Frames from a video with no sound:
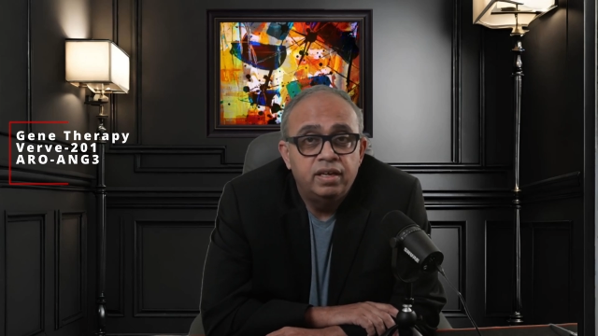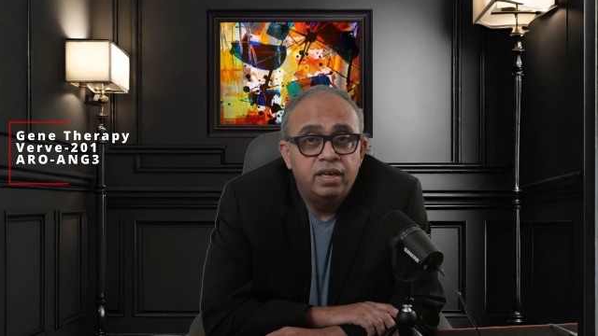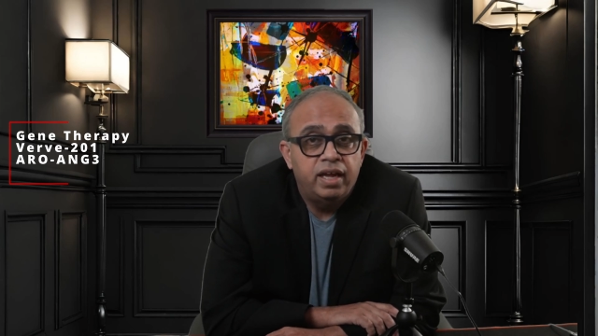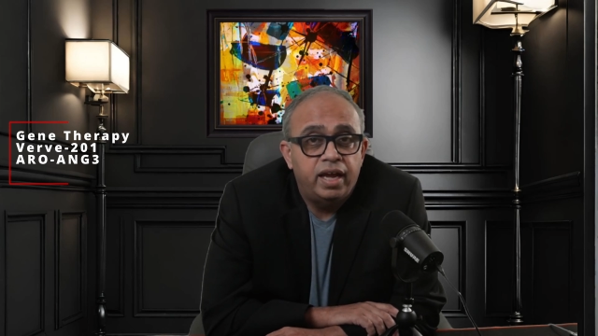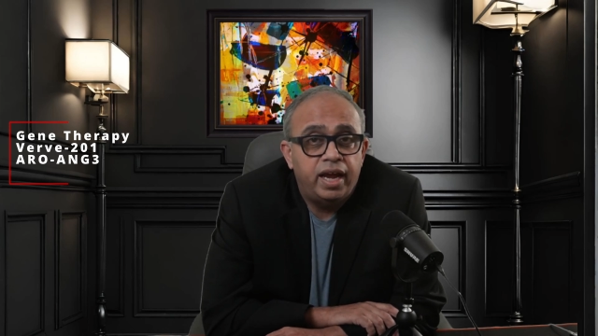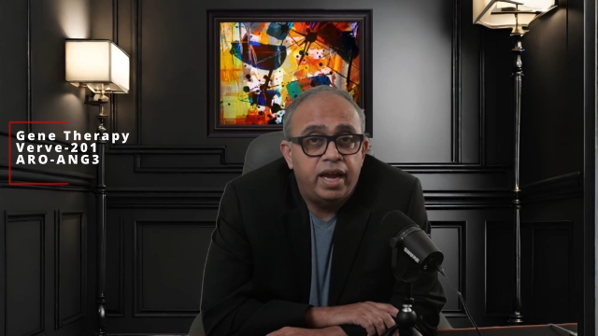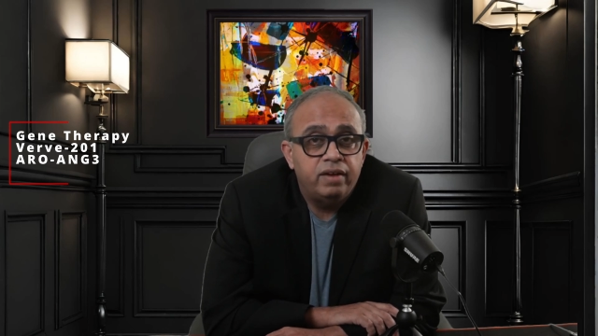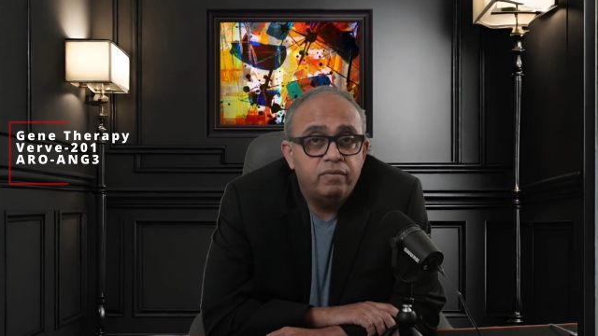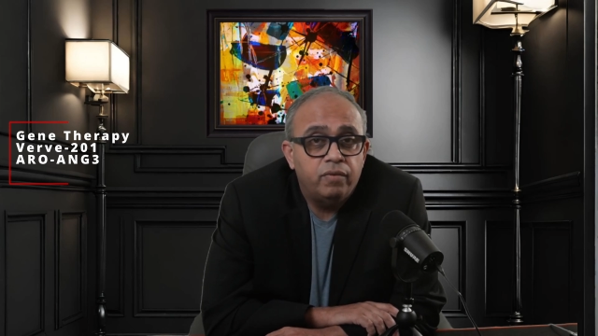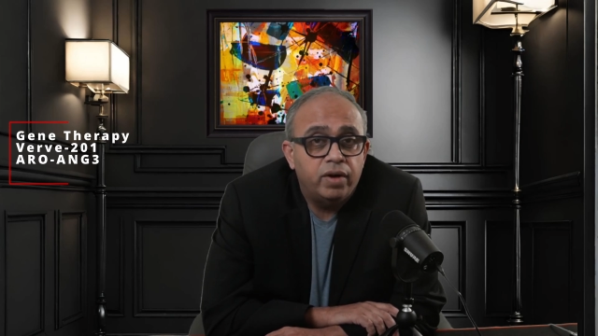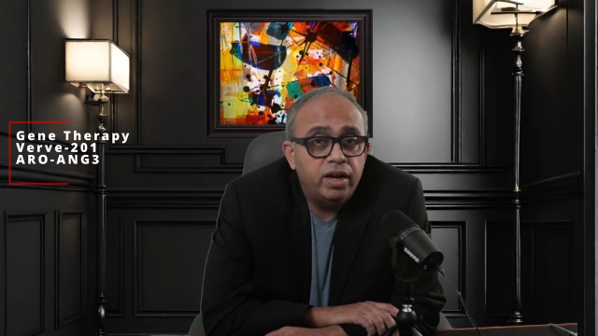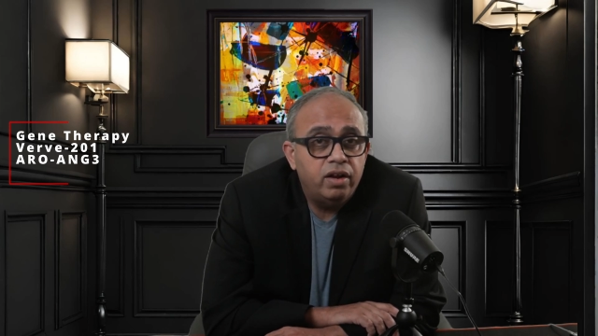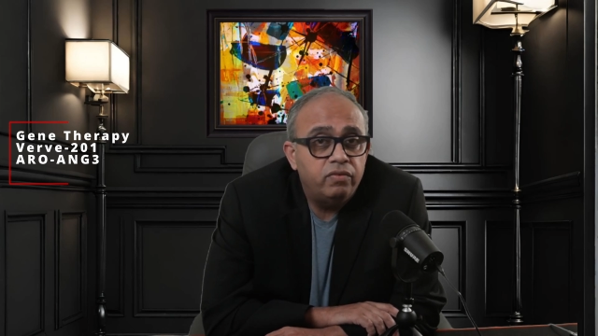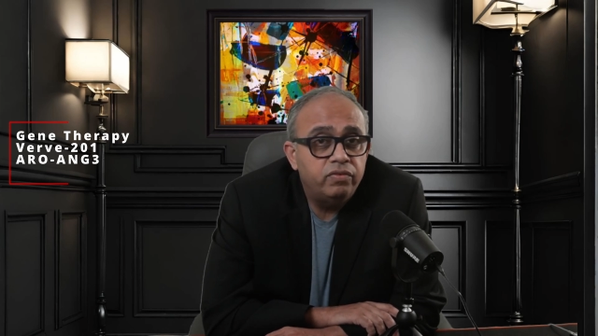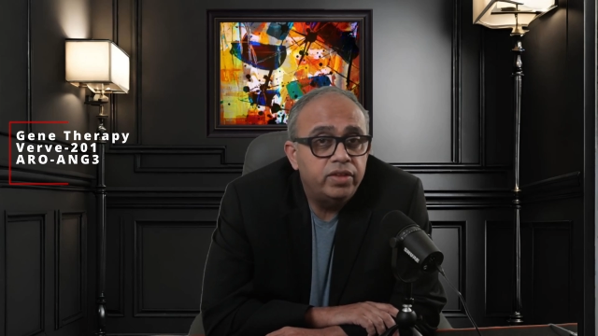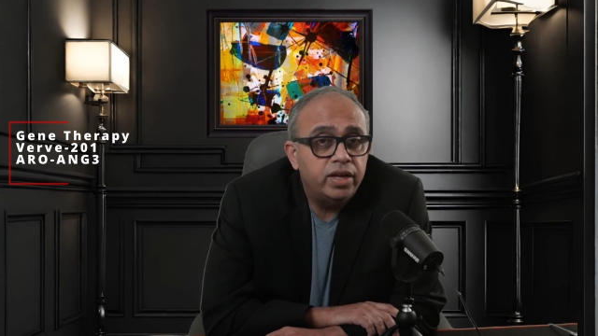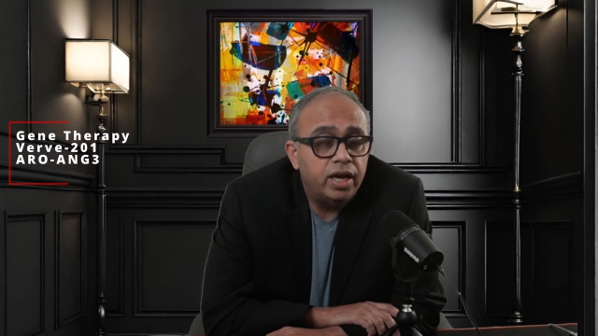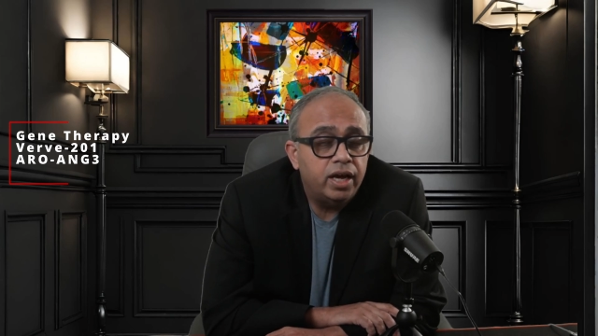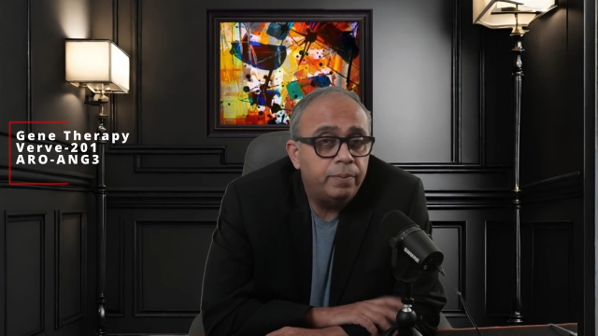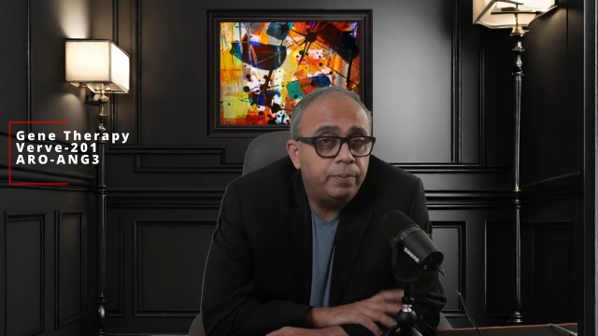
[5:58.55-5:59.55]
And one of
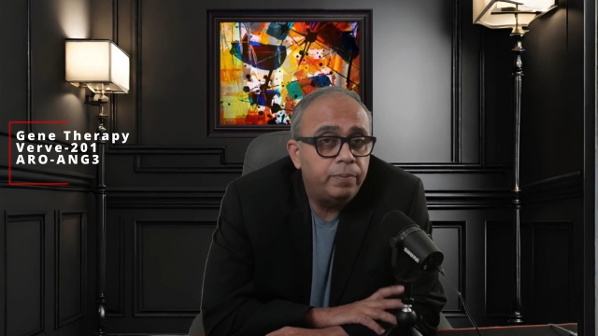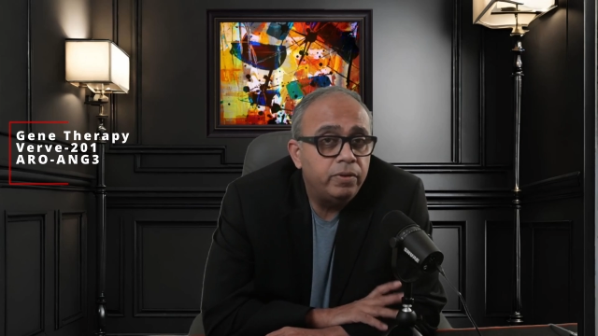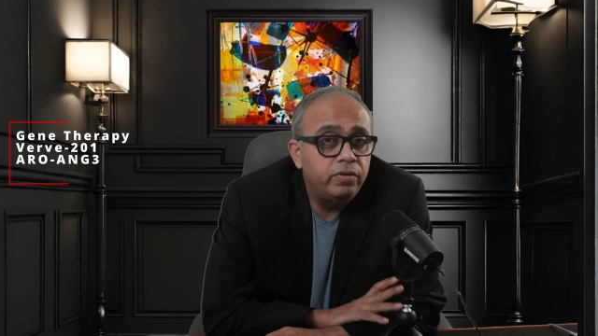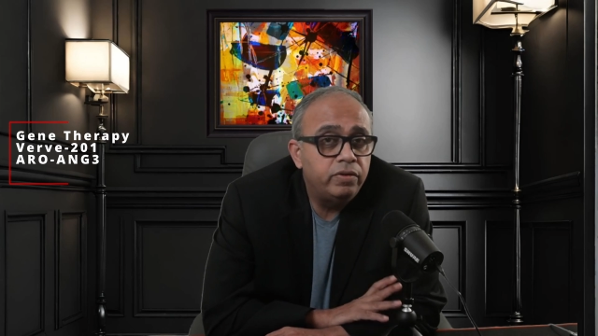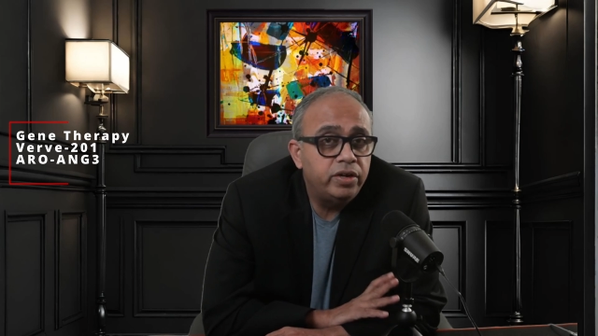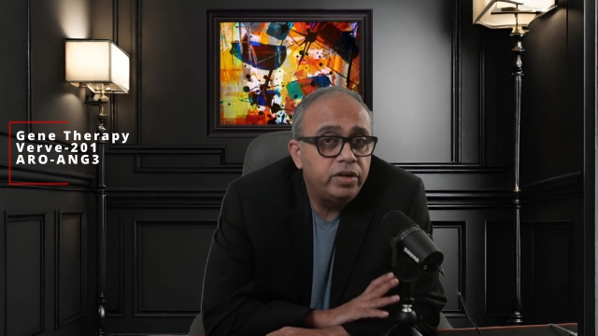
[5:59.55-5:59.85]
the approved new